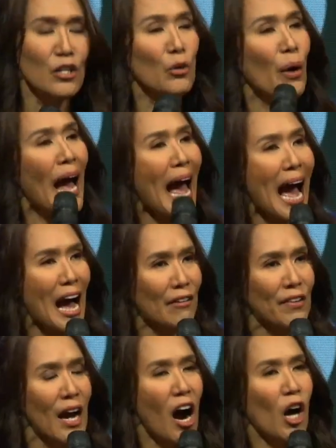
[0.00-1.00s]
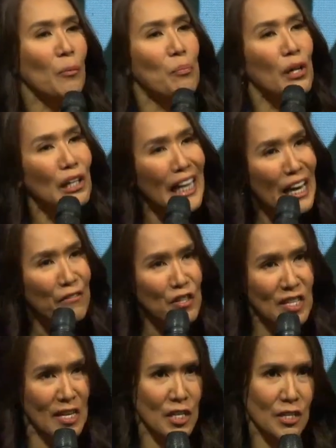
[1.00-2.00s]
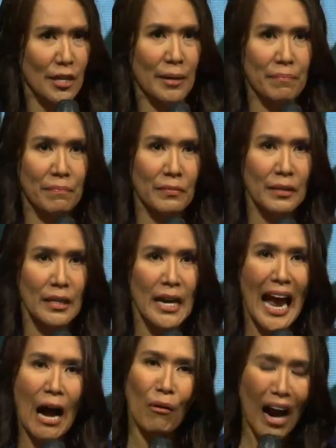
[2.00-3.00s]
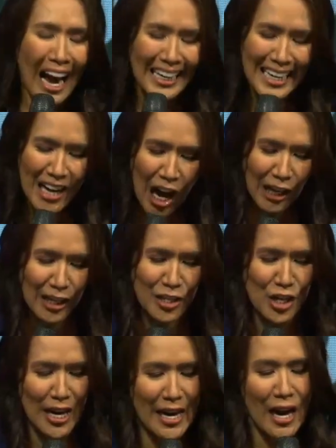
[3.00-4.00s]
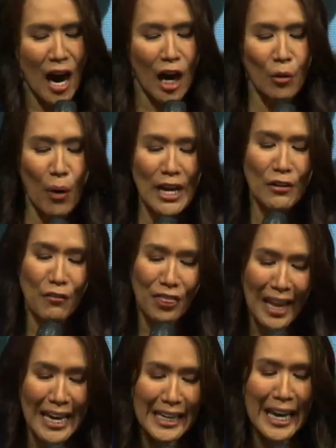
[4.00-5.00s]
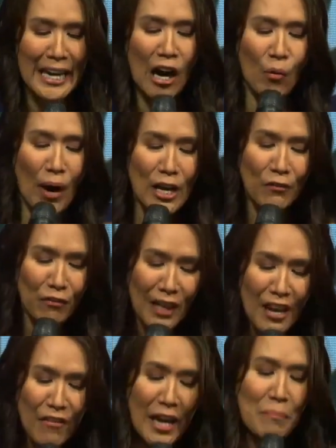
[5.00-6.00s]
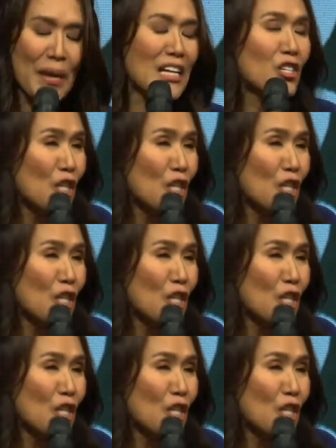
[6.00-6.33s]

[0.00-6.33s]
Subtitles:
to have our belief system, our ideology, our way of thinking, our way of living be